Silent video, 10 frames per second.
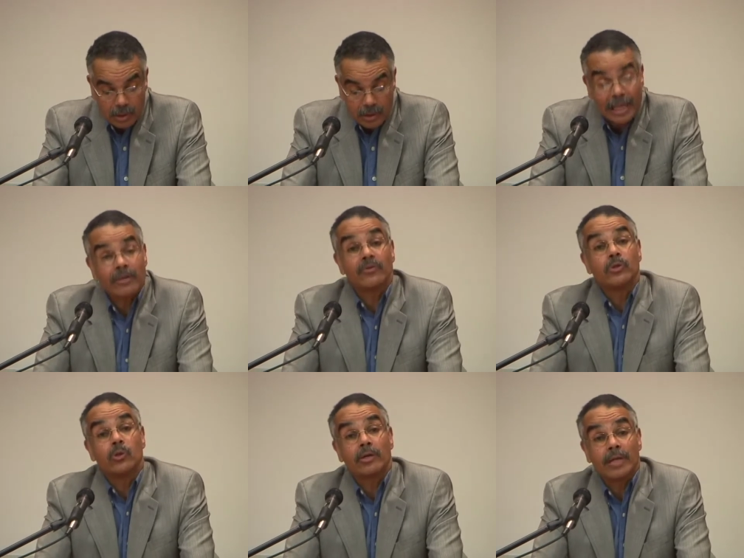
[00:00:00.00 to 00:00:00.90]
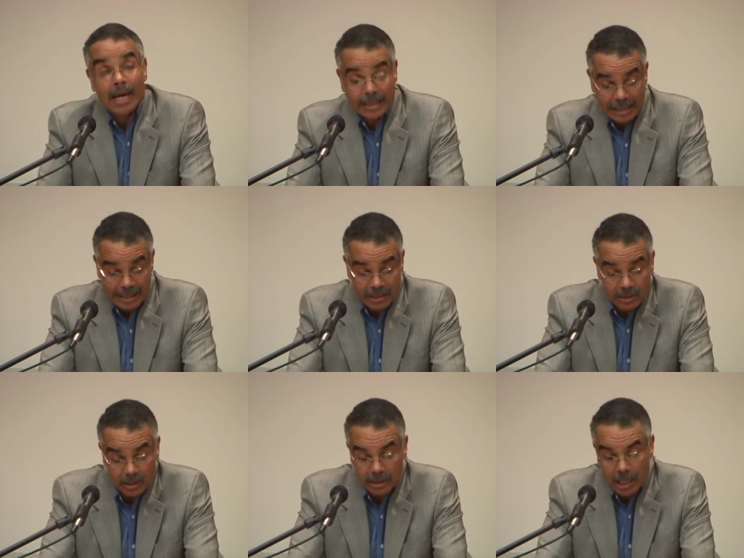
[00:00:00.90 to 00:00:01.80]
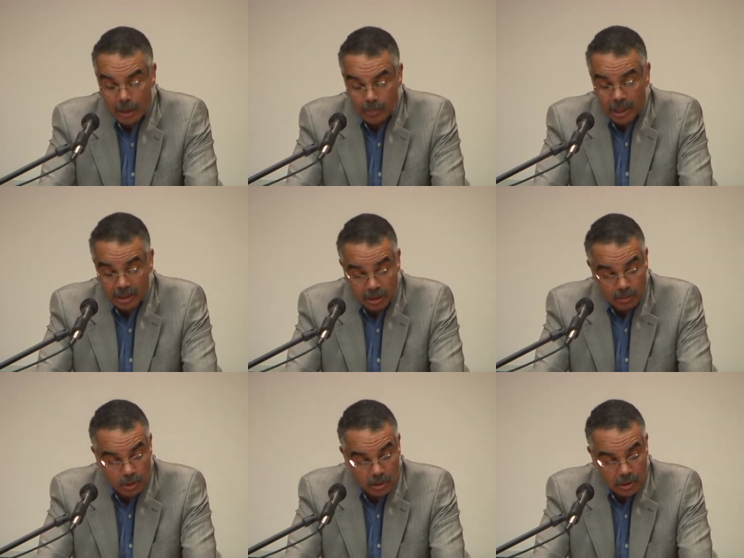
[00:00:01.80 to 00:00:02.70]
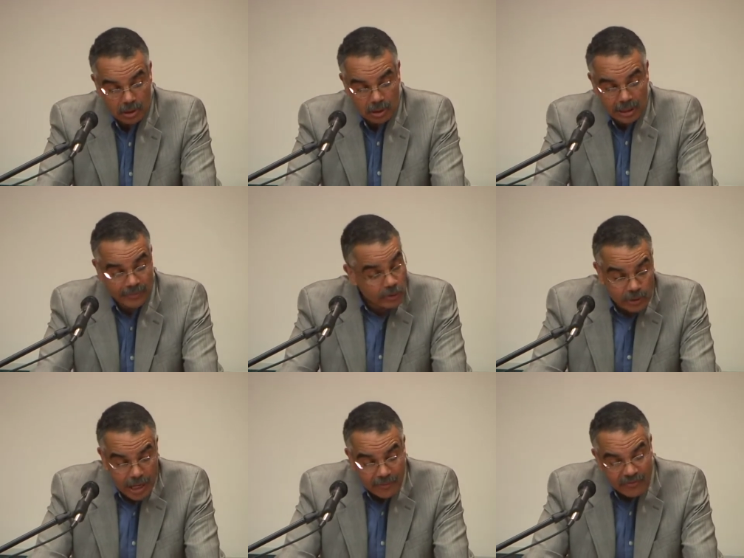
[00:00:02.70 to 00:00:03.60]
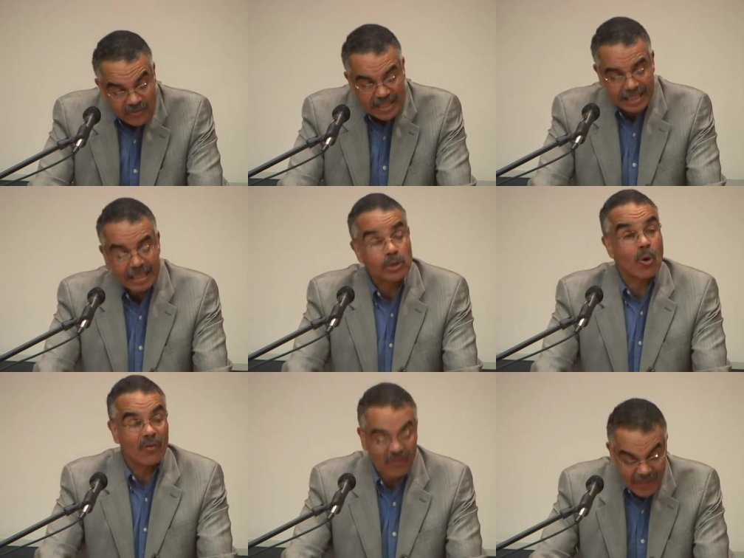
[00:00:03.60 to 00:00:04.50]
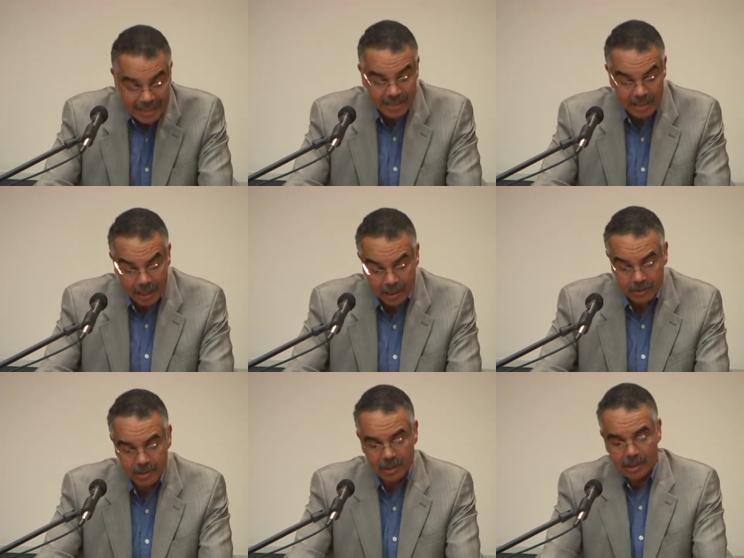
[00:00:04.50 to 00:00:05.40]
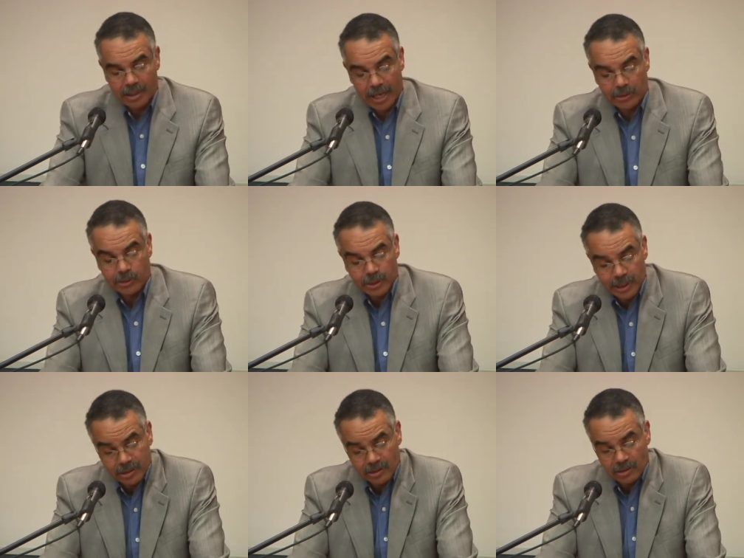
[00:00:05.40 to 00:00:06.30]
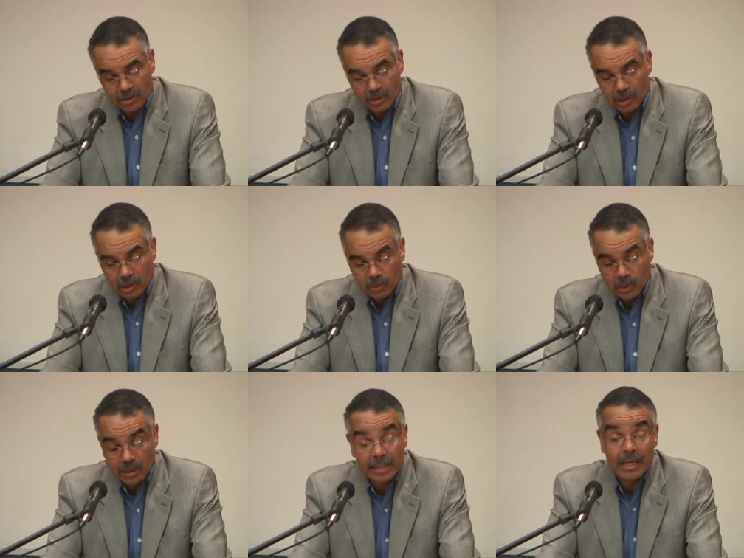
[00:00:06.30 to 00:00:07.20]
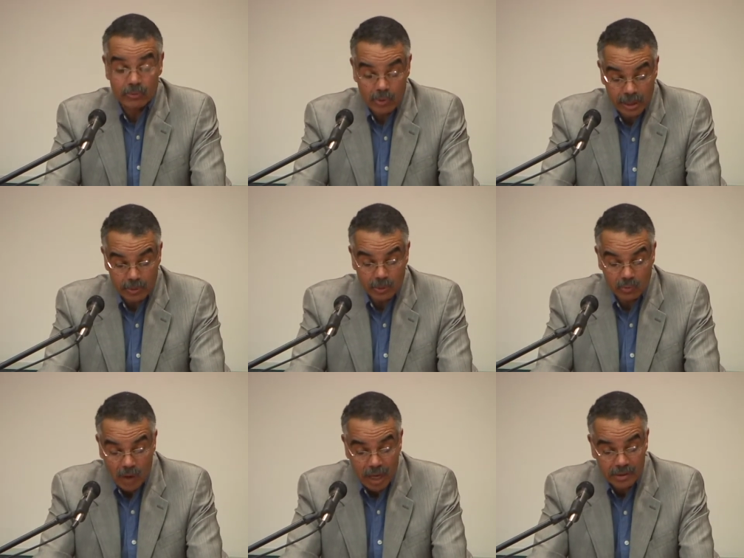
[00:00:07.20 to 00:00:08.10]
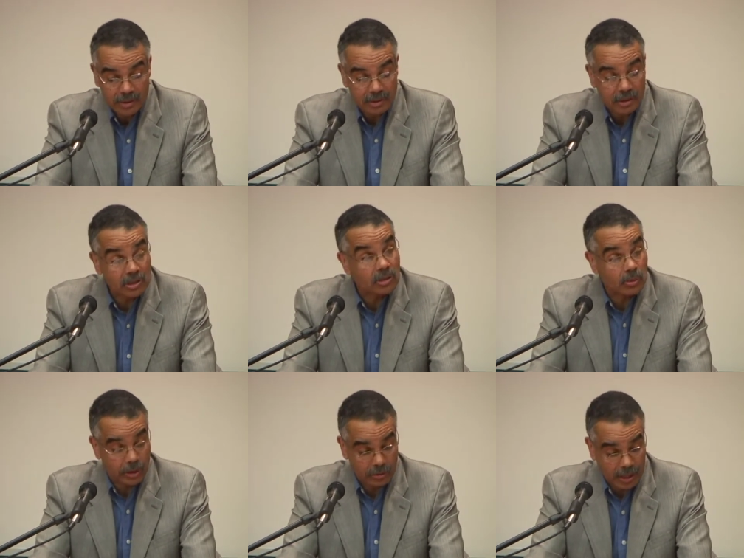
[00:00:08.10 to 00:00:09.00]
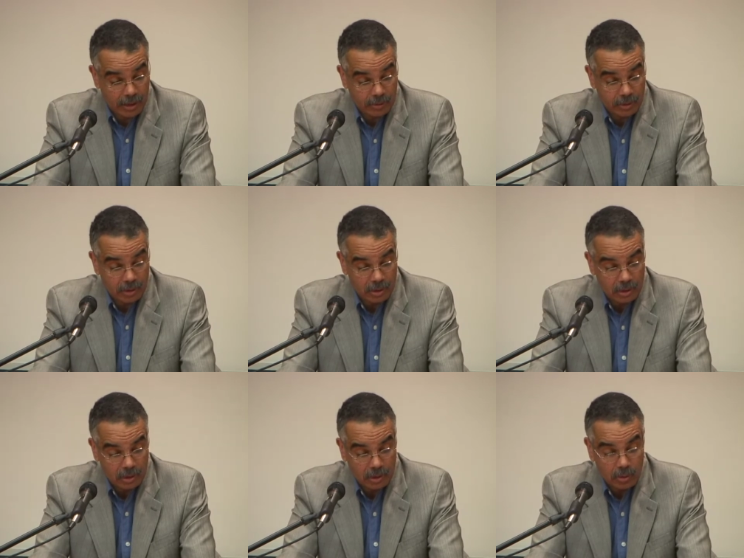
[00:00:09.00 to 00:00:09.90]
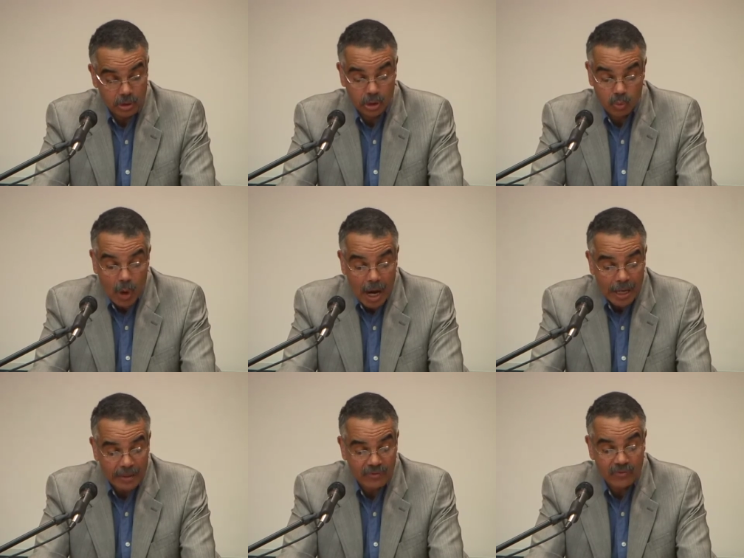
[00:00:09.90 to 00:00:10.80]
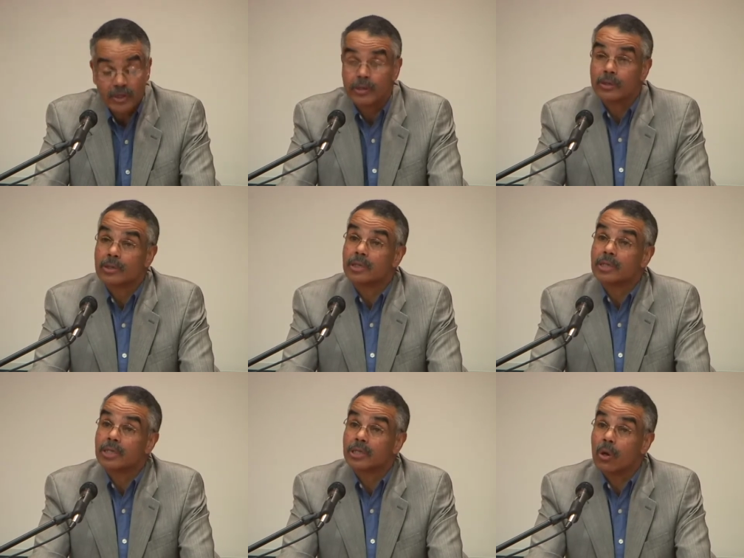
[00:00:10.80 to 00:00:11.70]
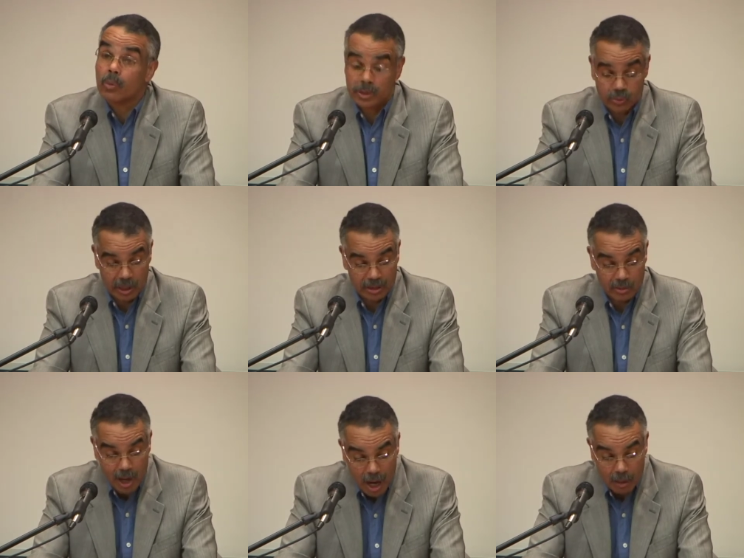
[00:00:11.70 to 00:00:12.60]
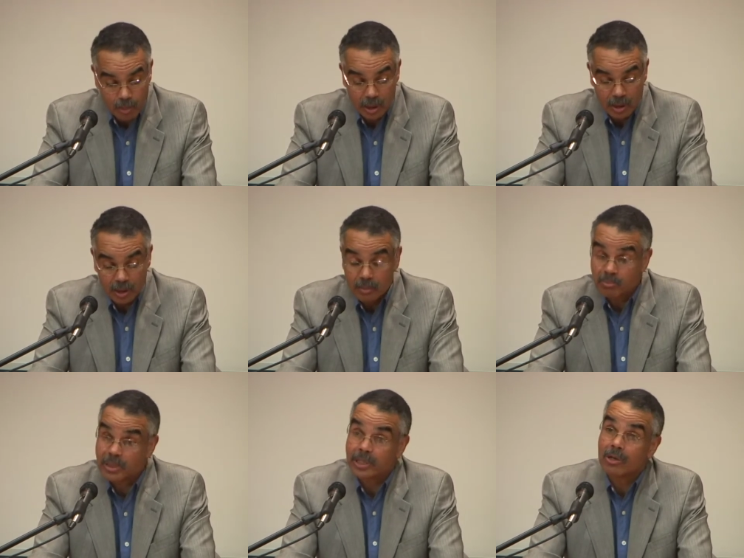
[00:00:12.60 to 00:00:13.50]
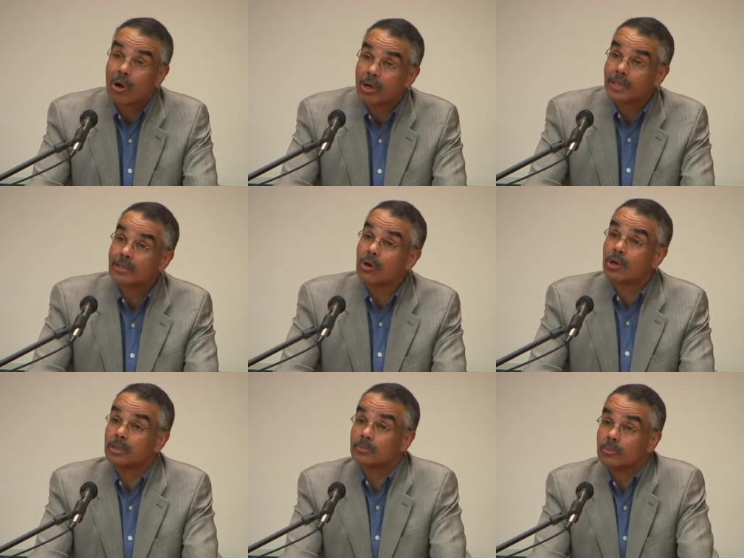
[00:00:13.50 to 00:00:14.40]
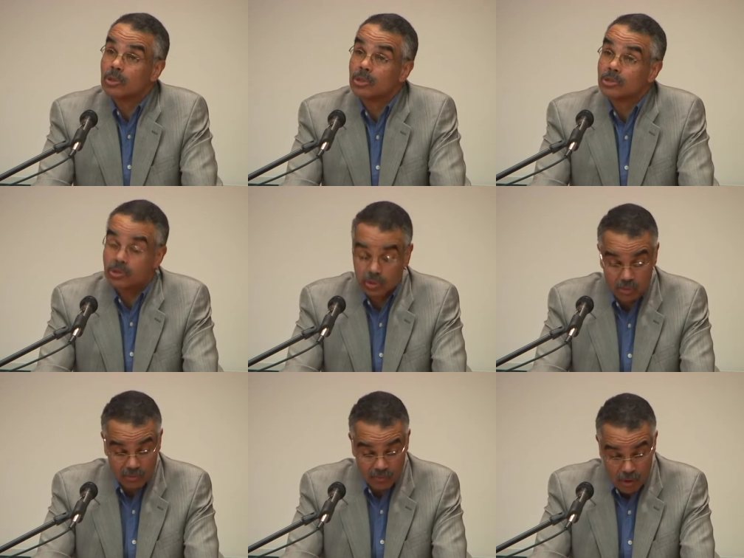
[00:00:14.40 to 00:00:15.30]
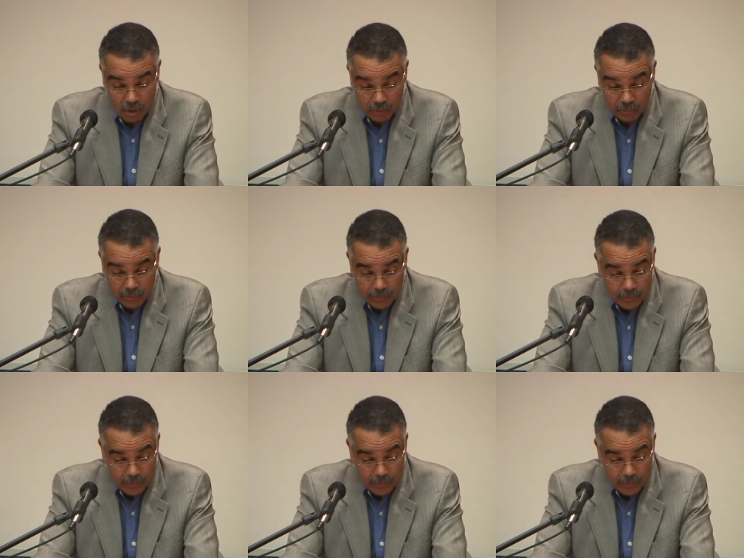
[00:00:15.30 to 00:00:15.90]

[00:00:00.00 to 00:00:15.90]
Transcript: Yet if you are not easily comprehensible, if you do not fit into our facile categorizations, we stand ready with rocks at the stoning ground, which is why fear can always raise a mob, be it in Harlem or Sioux Falls